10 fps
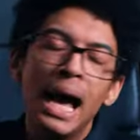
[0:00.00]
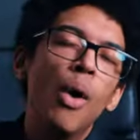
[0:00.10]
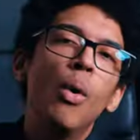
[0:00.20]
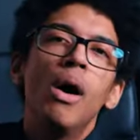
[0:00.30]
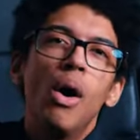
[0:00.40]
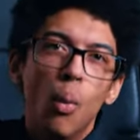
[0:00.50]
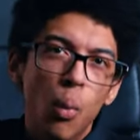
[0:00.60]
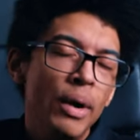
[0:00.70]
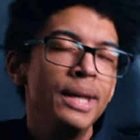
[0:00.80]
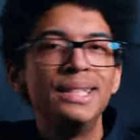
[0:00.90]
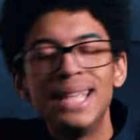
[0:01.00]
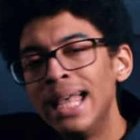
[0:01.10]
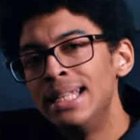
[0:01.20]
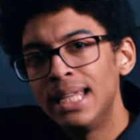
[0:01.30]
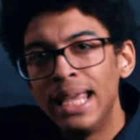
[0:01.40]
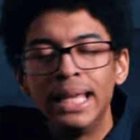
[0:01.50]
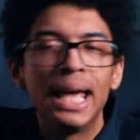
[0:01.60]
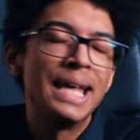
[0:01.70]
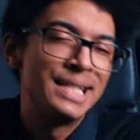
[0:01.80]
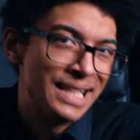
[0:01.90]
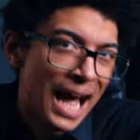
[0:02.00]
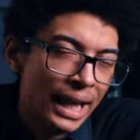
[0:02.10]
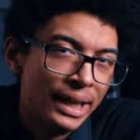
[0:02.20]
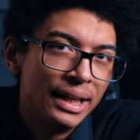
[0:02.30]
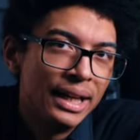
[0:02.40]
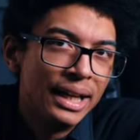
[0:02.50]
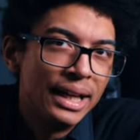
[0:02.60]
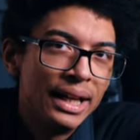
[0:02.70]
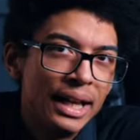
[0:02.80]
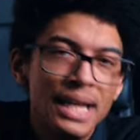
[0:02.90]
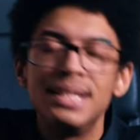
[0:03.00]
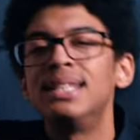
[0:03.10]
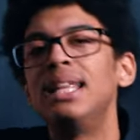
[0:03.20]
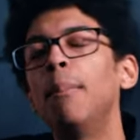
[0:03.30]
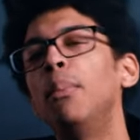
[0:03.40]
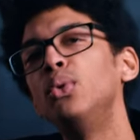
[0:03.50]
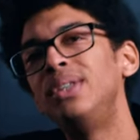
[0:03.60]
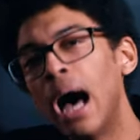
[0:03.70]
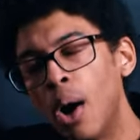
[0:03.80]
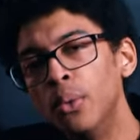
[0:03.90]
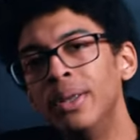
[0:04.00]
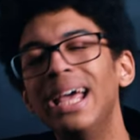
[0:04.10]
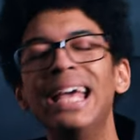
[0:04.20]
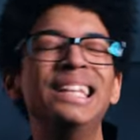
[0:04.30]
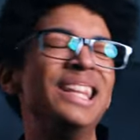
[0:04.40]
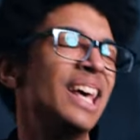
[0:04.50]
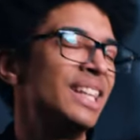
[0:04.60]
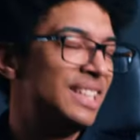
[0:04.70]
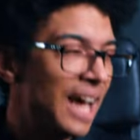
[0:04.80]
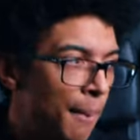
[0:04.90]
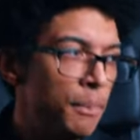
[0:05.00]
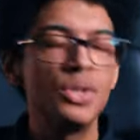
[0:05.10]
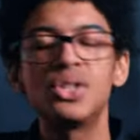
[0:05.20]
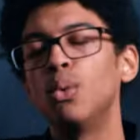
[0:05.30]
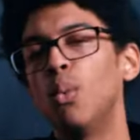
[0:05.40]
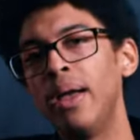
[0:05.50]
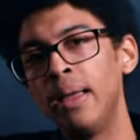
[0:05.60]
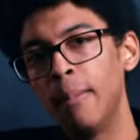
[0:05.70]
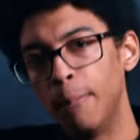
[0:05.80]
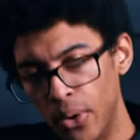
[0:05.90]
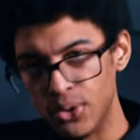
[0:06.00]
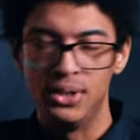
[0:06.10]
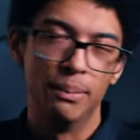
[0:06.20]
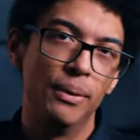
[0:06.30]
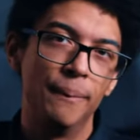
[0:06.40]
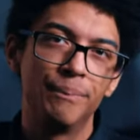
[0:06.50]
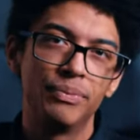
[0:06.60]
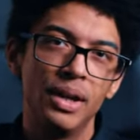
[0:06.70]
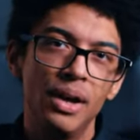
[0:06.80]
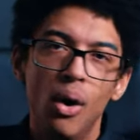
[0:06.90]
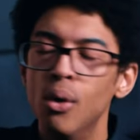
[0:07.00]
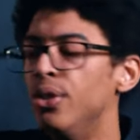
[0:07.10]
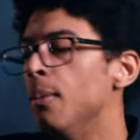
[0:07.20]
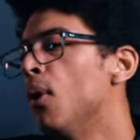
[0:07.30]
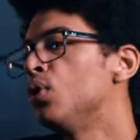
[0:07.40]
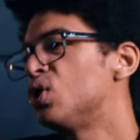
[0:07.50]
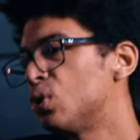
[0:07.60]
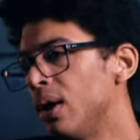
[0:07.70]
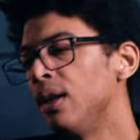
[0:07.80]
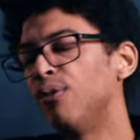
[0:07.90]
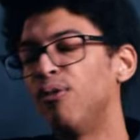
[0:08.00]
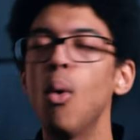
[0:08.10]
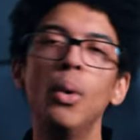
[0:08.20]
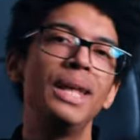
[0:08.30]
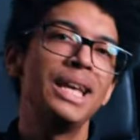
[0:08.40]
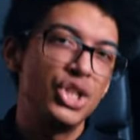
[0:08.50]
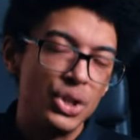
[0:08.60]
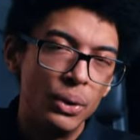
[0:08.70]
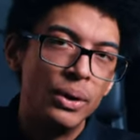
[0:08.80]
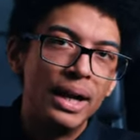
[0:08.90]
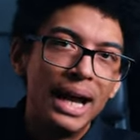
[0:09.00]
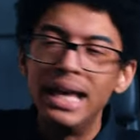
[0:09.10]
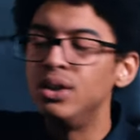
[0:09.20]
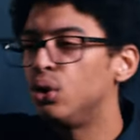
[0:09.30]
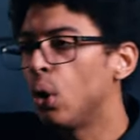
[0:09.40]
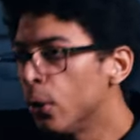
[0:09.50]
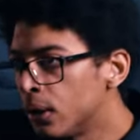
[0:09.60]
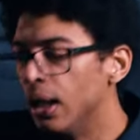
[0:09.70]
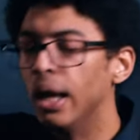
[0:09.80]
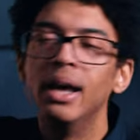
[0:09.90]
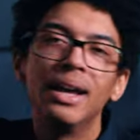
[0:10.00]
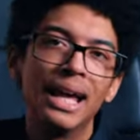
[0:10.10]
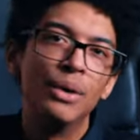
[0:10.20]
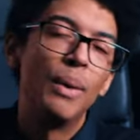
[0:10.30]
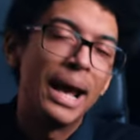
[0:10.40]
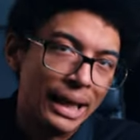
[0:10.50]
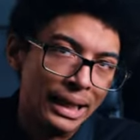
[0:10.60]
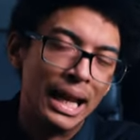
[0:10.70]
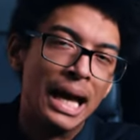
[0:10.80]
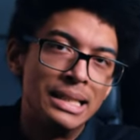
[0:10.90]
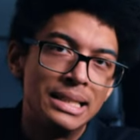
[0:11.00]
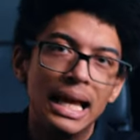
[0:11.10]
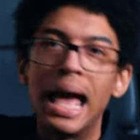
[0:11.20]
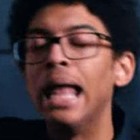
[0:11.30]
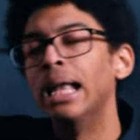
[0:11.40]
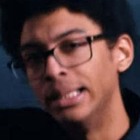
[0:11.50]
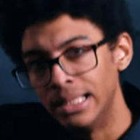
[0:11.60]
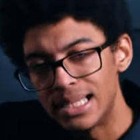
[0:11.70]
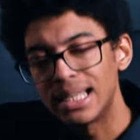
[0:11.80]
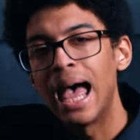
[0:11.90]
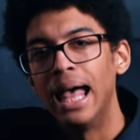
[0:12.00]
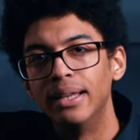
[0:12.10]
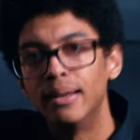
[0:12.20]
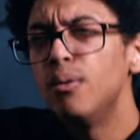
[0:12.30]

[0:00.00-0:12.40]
Now, what Intenze Inc. has done is double down in the dumbest way possible. On the most straightforward issue, a toddler can recognize and understand.